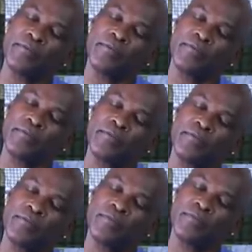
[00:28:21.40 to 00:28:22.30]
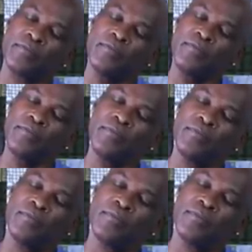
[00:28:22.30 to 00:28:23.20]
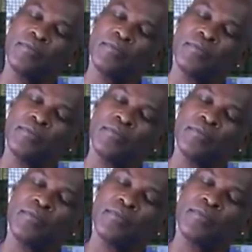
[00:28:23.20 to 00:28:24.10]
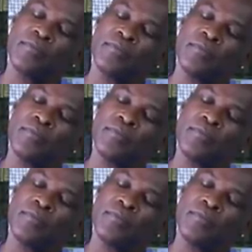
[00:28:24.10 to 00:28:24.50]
No one is speaking in this clip.